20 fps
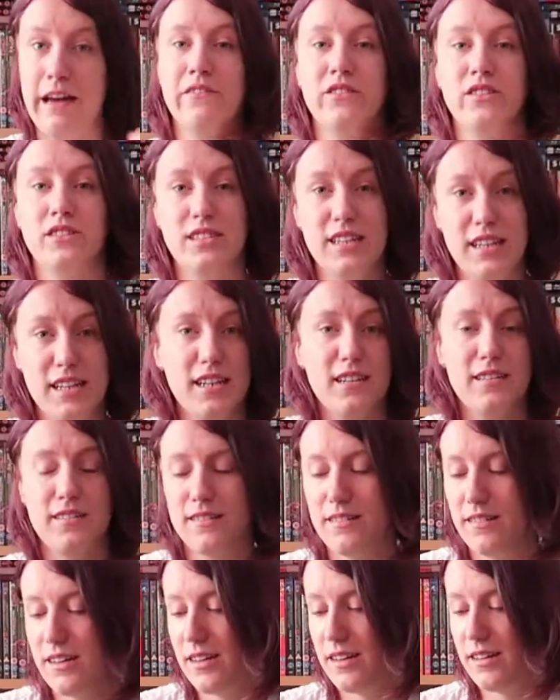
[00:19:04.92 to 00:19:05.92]
I haven't seen
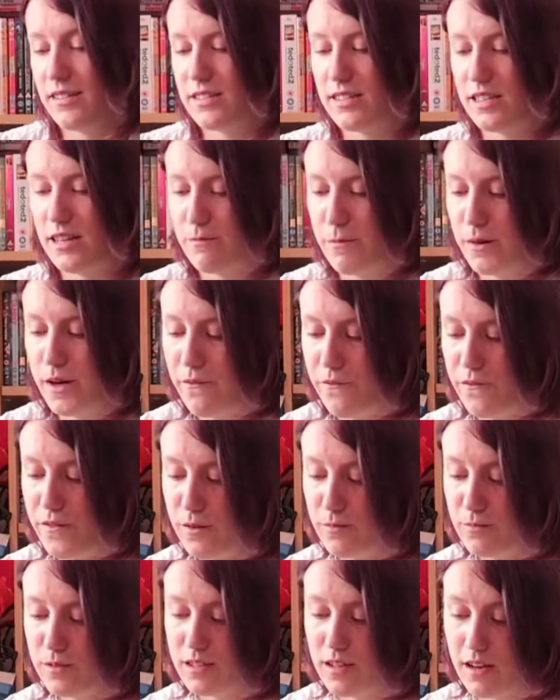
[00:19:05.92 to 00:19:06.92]
instead of buying
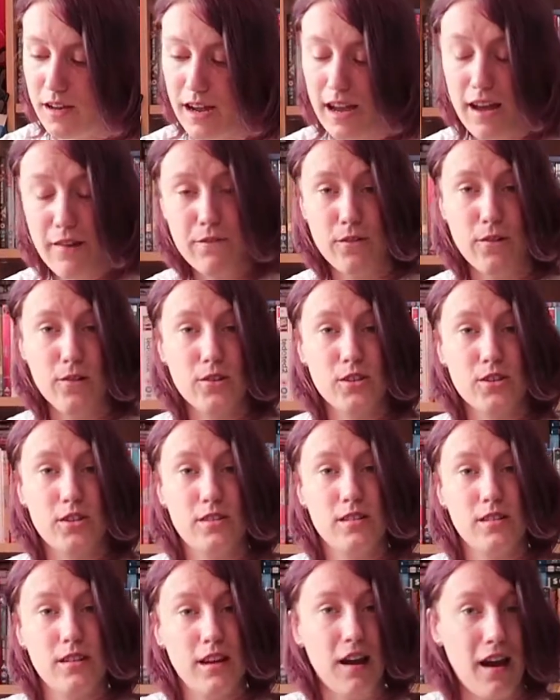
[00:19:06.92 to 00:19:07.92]
films that I have
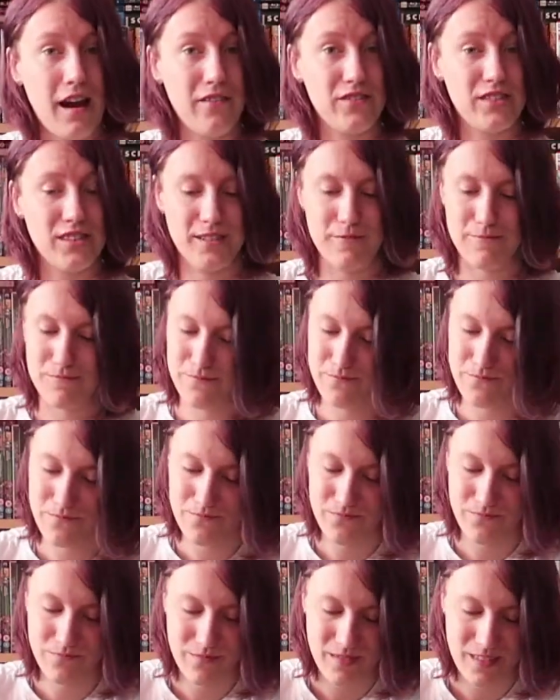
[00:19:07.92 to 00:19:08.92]
watched and I have seen.
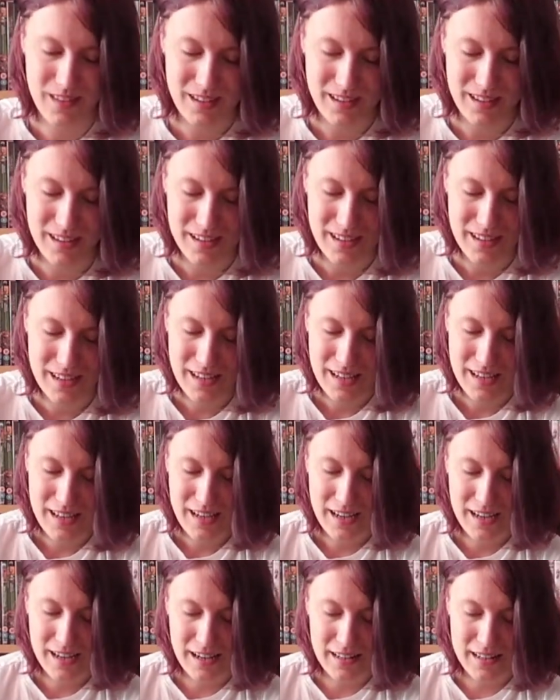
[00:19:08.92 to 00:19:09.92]

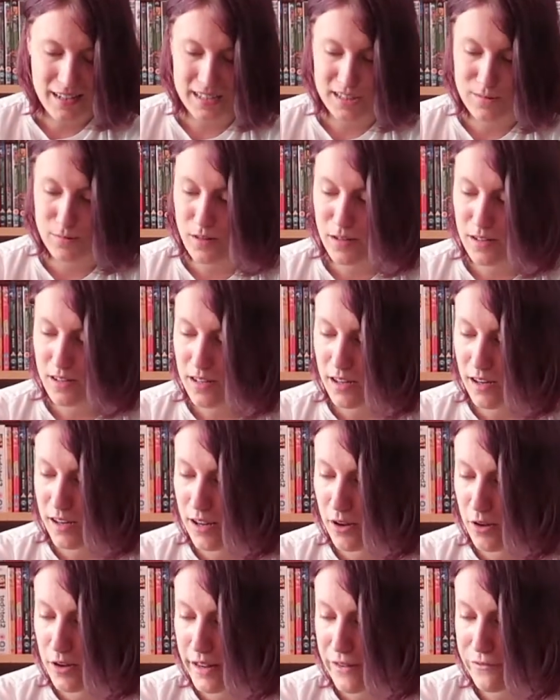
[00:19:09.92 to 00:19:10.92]
Uh, next one,
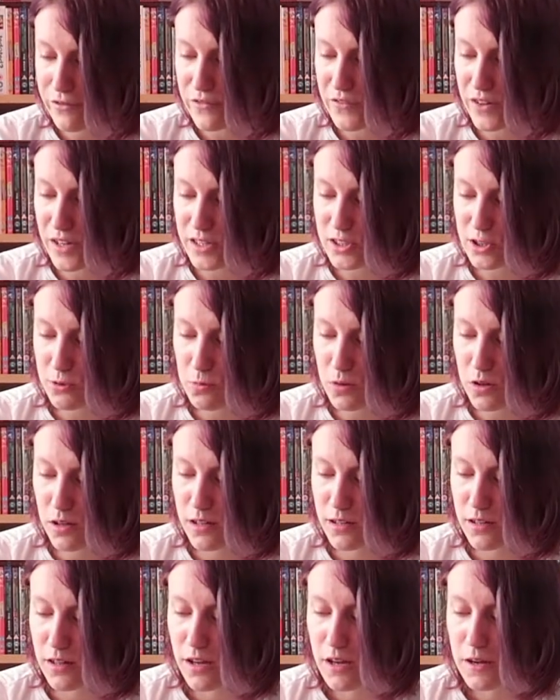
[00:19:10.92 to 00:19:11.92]
I only have the first
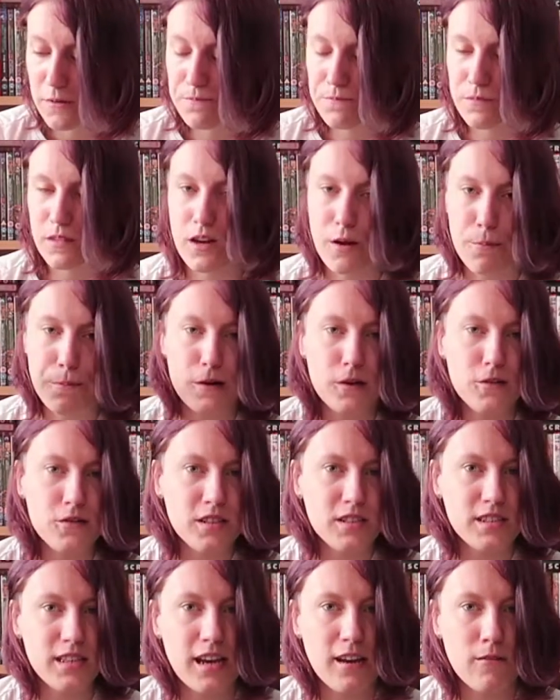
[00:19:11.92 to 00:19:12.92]
one. I borrowed
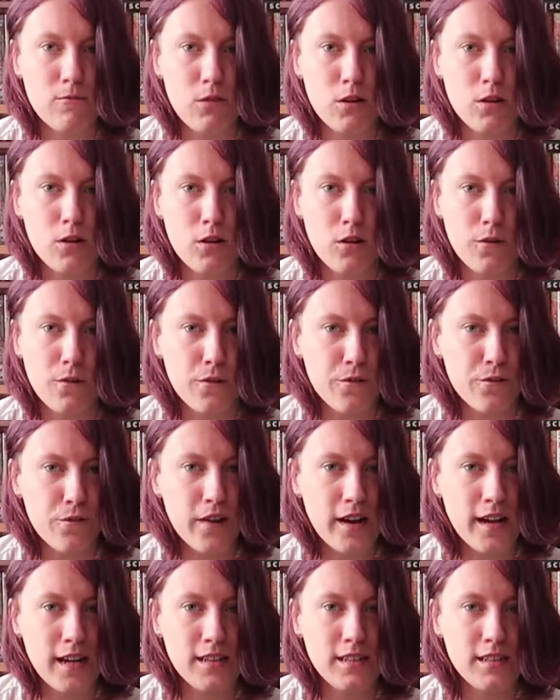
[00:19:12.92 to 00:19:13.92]
the second one off a
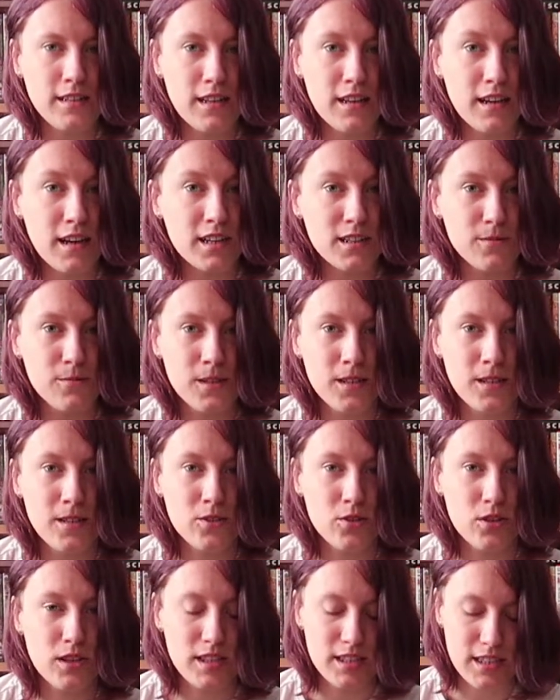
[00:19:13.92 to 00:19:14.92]
friend and I actually really
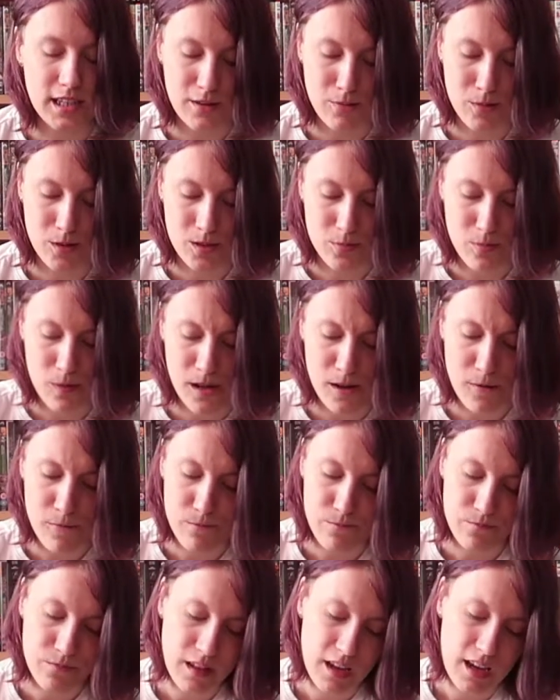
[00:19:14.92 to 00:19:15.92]
enjoyed the second one as well.